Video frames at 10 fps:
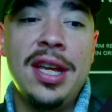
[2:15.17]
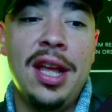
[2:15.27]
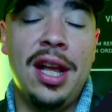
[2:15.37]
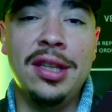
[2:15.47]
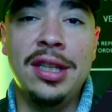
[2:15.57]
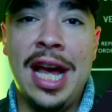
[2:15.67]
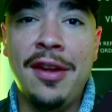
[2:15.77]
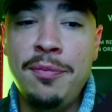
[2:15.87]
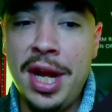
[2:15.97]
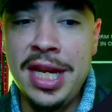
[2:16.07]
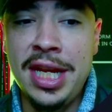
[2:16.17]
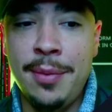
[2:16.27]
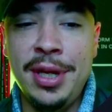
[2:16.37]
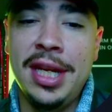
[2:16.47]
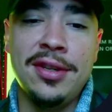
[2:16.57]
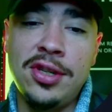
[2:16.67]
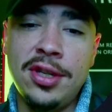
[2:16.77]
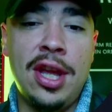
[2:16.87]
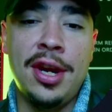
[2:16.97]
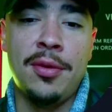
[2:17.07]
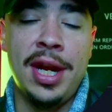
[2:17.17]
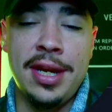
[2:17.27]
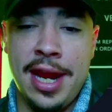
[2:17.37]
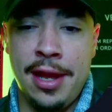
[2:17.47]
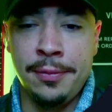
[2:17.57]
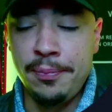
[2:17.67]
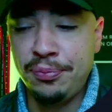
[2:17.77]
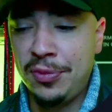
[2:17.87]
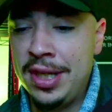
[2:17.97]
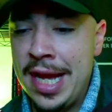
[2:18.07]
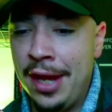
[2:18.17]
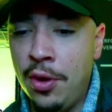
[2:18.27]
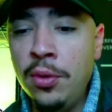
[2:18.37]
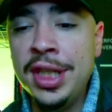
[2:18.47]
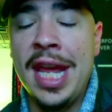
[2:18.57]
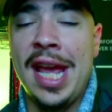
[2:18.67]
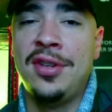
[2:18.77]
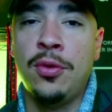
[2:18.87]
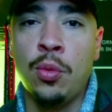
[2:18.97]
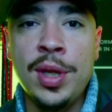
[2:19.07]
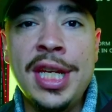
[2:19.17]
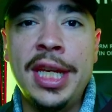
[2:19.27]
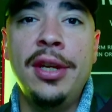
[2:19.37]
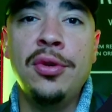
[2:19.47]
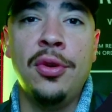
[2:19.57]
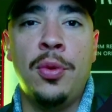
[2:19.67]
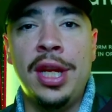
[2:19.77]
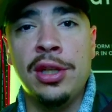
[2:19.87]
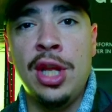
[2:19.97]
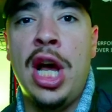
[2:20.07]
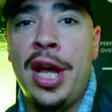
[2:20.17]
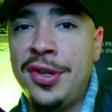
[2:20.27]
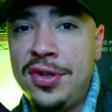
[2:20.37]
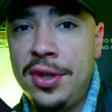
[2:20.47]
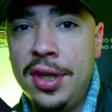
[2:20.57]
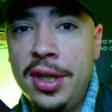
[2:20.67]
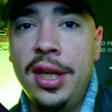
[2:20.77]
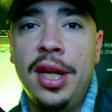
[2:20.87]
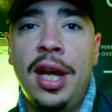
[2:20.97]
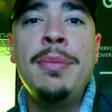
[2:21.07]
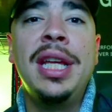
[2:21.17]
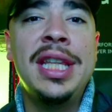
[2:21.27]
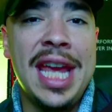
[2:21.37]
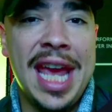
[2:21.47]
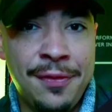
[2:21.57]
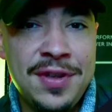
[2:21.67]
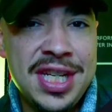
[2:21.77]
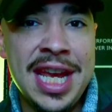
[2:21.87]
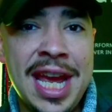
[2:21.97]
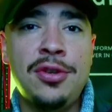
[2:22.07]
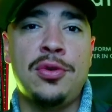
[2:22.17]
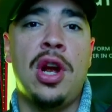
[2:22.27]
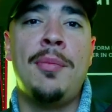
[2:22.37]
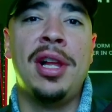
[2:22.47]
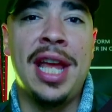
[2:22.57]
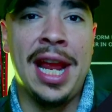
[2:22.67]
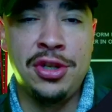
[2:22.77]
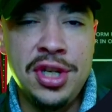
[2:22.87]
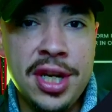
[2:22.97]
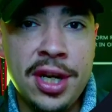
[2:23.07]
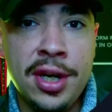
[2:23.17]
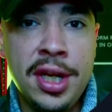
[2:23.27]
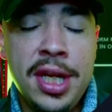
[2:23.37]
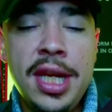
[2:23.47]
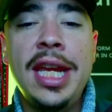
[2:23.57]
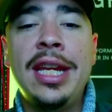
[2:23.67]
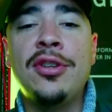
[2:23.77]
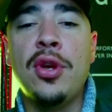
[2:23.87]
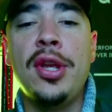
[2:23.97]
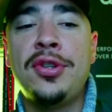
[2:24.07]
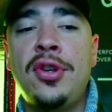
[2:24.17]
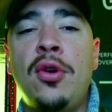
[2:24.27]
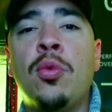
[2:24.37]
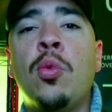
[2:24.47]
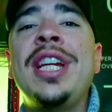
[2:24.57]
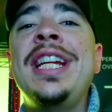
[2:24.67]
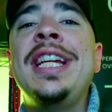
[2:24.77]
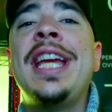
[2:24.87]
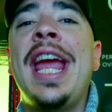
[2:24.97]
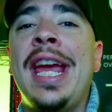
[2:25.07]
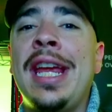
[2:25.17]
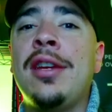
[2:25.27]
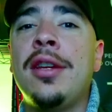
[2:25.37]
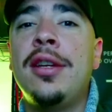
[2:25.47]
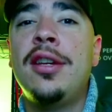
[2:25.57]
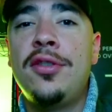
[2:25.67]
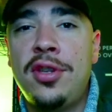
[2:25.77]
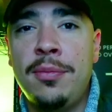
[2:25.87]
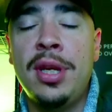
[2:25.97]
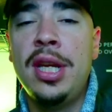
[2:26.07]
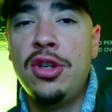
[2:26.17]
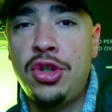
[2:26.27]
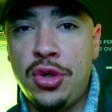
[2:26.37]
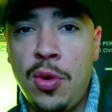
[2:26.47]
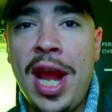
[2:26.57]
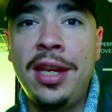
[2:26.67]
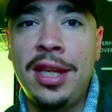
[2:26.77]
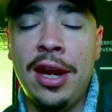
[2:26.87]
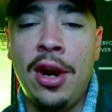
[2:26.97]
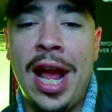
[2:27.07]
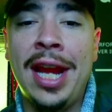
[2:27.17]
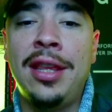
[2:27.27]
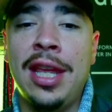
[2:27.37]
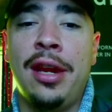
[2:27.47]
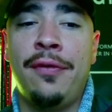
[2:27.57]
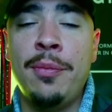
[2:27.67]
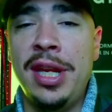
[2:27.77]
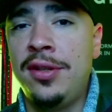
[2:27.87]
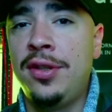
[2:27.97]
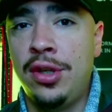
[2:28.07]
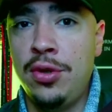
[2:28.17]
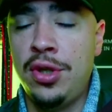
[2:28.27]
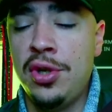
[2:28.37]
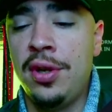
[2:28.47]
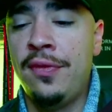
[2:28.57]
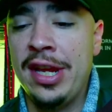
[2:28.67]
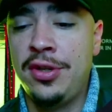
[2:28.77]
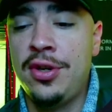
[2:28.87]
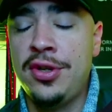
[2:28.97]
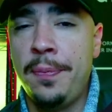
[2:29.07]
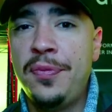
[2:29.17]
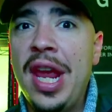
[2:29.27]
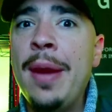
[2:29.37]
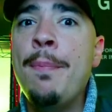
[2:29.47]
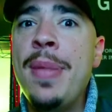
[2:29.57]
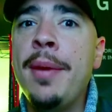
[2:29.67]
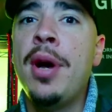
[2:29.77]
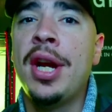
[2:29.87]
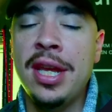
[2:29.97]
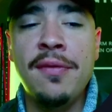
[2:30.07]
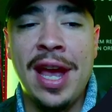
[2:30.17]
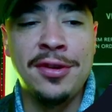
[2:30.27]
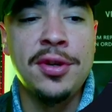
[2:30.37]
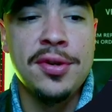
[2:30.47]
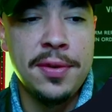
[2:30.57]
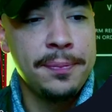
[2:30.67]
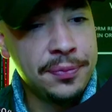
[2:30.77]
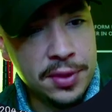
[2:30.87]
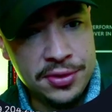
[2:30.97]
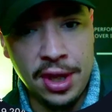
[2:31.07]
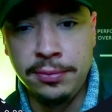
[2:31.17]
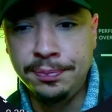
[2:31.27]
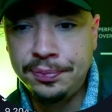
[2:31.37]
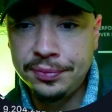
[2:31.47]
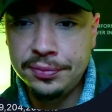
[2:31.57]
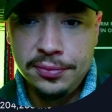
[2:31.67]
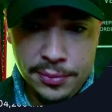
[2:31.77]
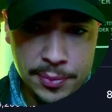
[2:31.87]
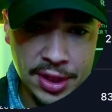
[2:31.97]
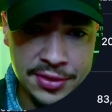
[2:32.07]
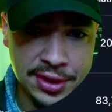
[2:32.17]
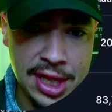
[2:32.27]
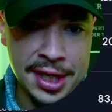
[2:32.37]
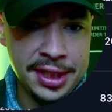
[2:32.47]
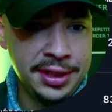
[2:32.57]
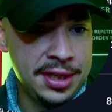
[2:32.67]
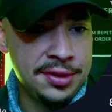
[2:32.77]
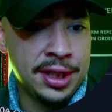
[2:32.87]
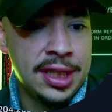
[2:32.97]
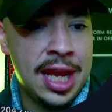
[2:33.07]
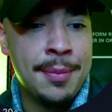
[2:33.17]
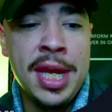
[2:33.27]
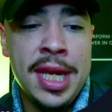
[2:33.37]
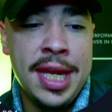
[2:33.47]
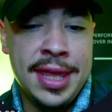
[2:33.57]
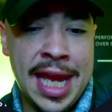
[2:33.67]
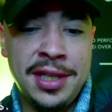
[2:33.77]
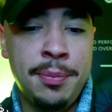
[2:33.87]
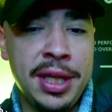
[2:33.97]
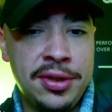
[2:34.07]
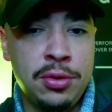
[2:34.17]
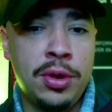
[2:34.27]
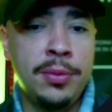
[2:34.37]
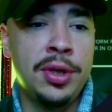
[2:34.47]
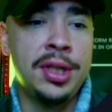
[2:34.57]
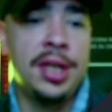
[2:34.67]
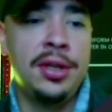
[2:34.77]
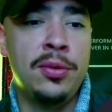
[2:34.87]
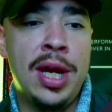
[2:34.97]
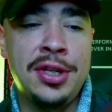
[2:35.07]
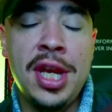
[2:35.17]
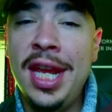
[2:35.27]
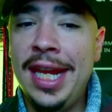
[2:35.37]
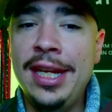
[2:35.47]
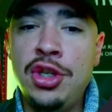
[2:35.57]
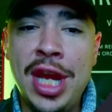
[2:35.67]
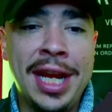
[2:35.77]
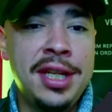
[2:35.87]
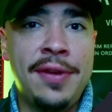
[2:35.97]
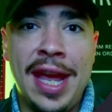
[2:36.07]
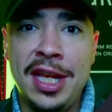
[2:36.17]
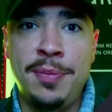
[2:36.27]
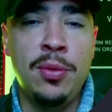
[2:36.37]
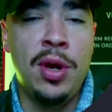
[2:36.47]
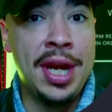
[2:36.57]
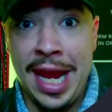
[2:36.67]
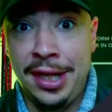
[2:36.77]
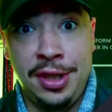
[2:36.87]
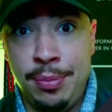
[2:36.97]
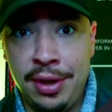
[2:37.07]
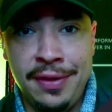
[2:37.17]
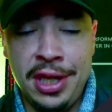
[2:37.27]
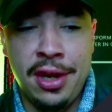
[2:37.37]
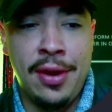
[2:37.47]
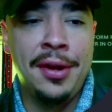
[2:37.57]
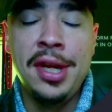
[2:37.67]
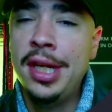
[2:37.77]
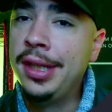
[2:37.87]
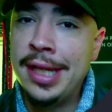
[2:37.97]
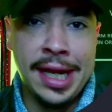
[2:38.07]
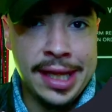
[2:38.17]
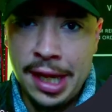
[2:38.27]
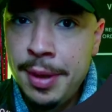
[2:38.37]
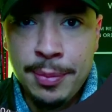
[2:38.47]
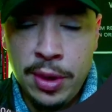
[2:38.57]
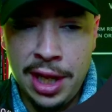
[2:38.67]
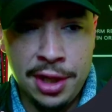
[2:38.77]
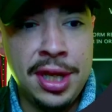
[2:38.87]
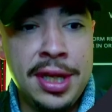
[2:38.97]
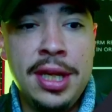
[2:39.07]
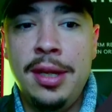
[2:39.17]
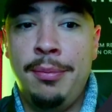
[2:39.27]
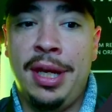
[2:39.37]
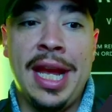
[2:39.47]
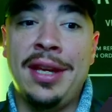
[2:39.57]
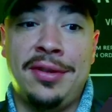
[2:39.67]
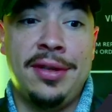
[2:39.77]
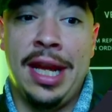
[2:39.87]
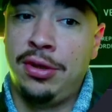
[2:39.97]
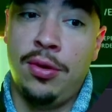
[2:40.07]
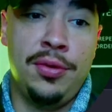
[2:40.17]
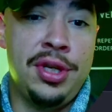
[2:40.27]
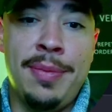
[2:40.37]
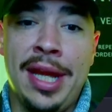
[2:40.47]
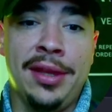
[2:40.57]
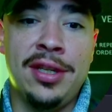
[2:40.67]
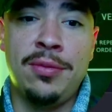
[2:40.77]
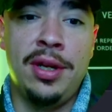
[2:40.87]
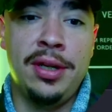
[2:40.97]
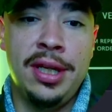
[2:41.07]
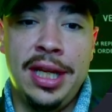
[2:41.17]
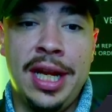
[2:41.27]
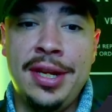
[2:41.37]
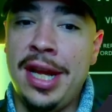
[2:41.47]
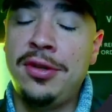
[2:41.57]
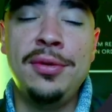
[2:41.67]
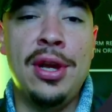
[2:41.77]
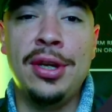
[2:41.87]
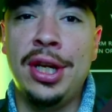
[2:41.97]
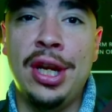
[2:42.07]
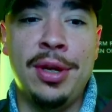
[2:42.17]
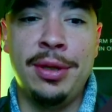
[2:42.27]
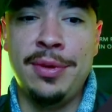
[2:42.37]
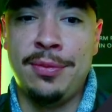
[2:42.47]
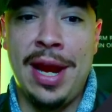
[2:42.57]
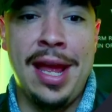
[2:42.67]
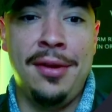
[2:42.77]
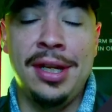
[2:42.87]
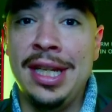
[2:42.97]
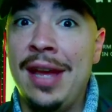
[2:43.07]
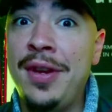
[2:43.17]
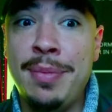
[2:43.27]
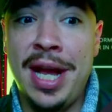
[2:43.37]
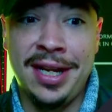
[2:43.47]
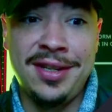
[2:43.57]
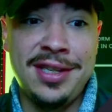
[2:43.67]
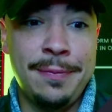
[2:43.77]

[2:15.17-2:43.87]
A lot of money coming into Solana right now. Not only has it rekindled what it lost amid the FTX drama last year, it has also regained some strength here, I think, from institutional investors and big money investors. So, Solana continues to climb. That's a big story we'll continue to watch. Injective has been one. I actually put a video out. Not a lot of people watched it, but guys, I told you about this one not too long ago when it was around 11 bucks.